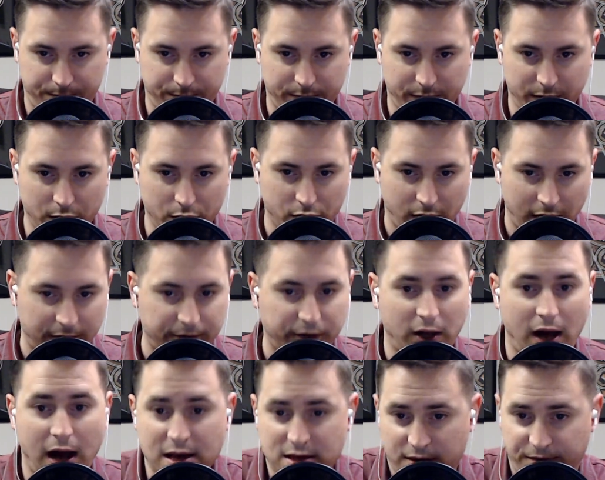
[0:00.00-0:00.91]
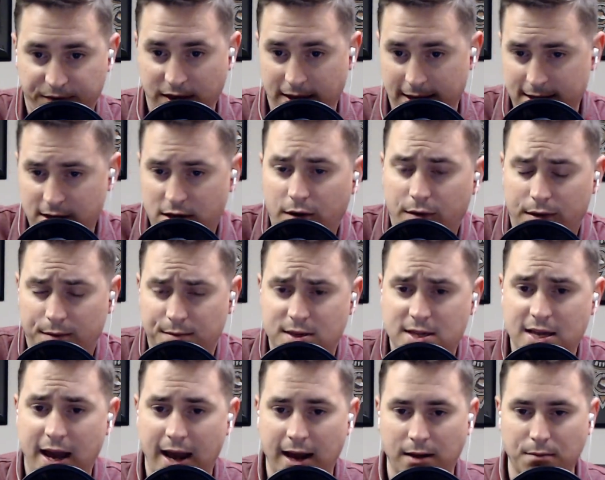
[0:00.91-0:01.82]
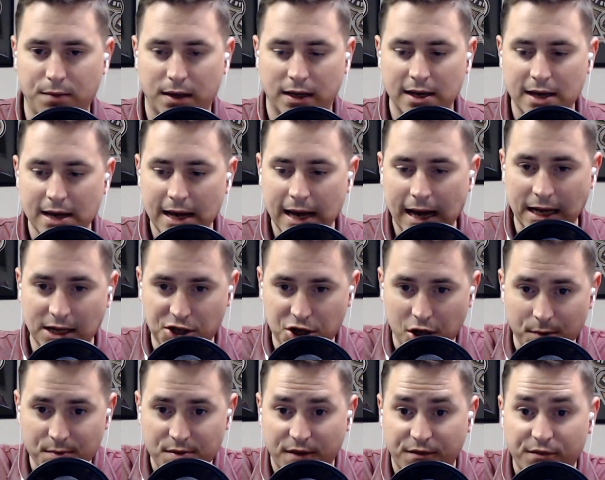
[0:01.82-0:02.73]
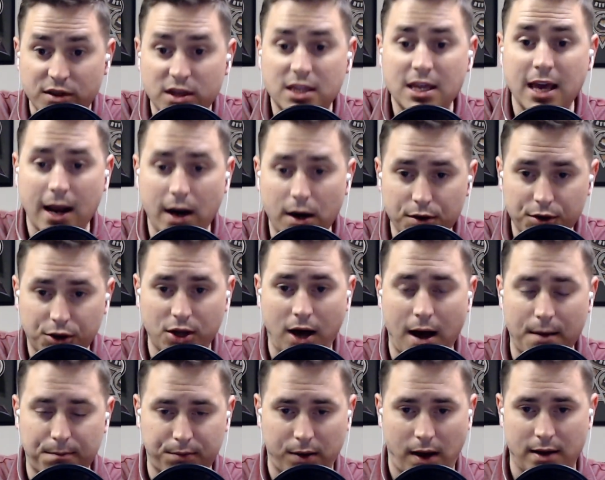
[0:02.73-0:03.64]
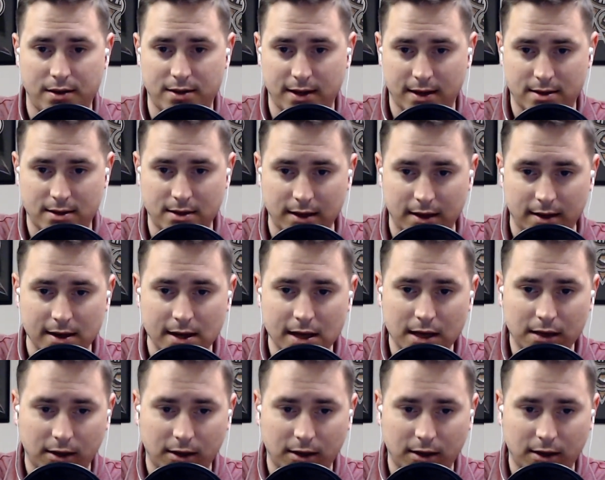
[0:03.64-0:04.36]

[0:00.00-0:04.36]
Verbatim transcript: Greek philosophy. That's not what I'm saying. But in terms of their thought process, the,